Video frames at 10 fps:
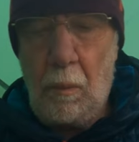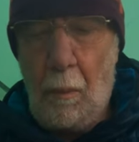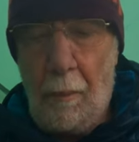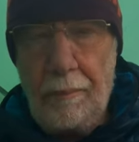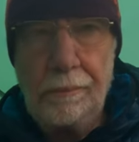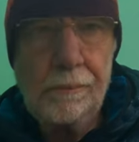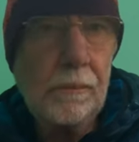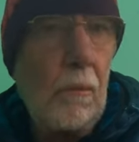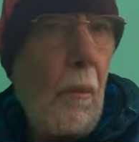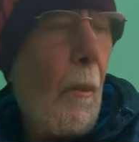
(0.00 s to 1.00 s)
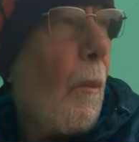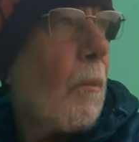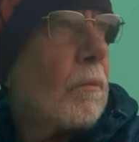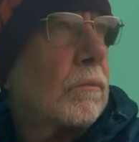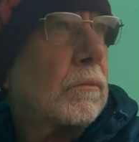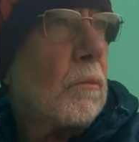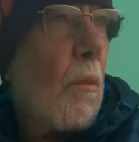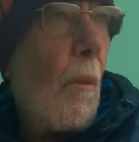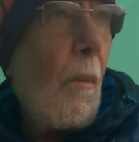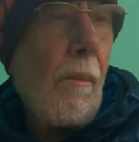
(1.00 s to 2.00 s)

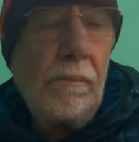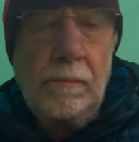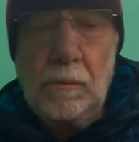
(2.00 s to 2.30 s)
(silence)